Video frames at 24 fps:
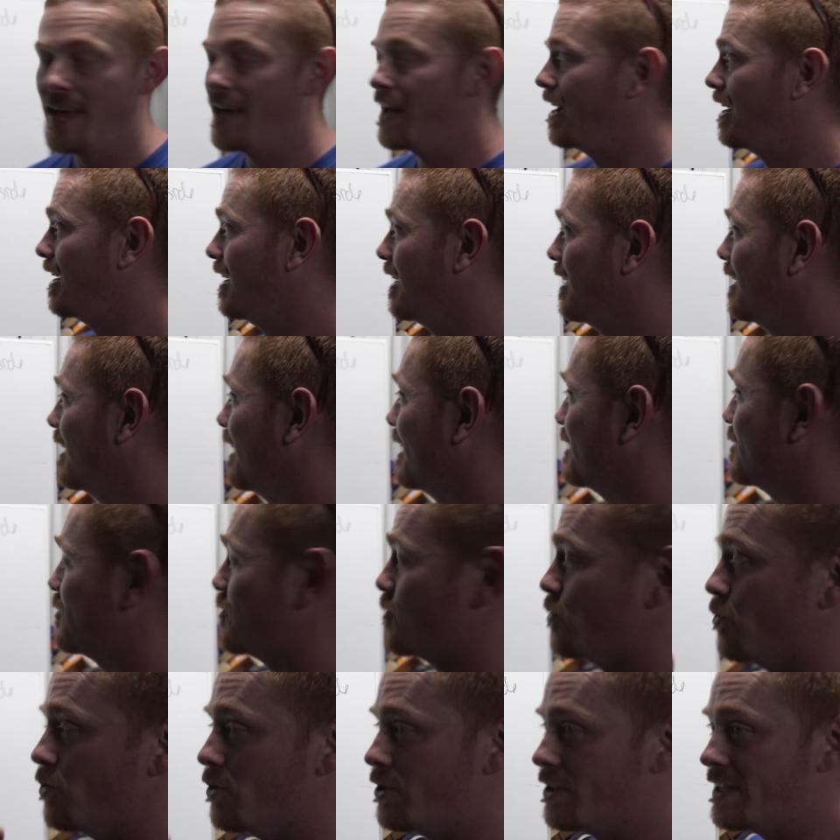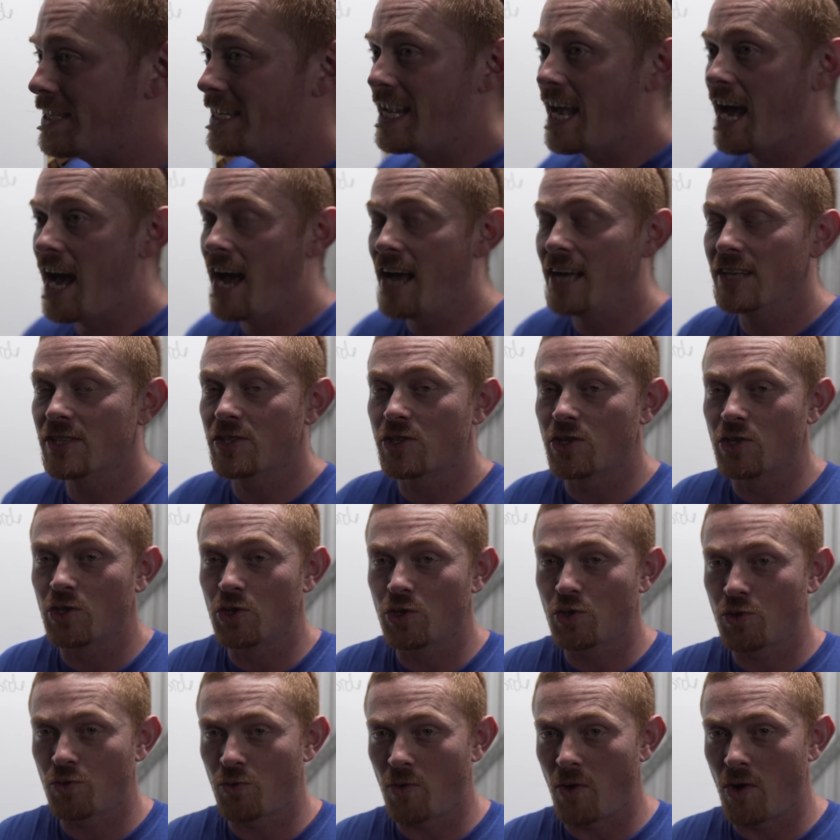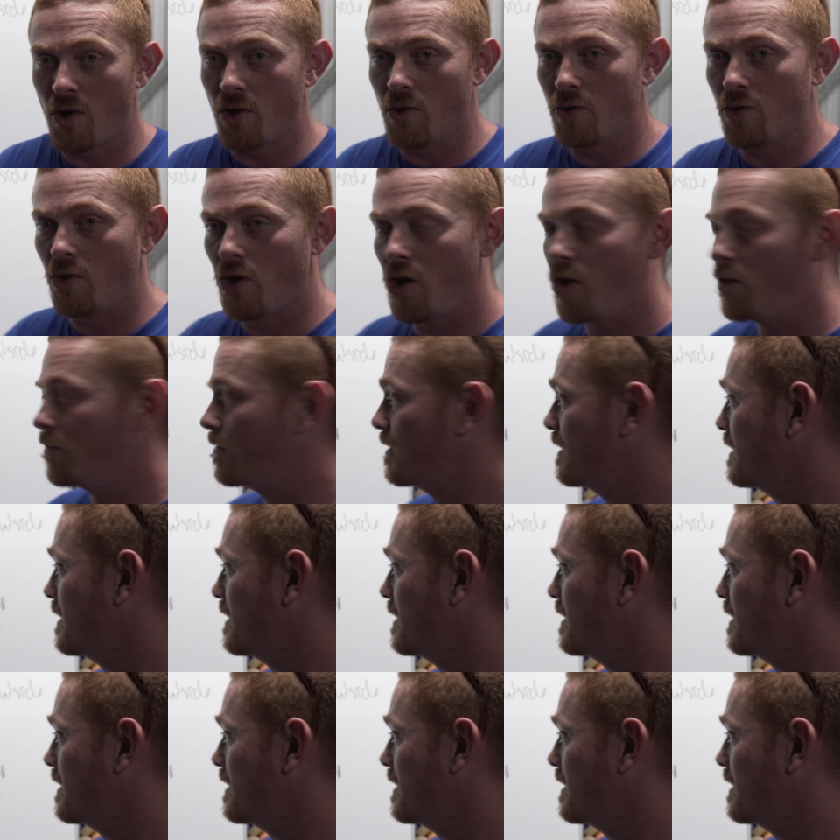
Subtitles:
As soon as he has control of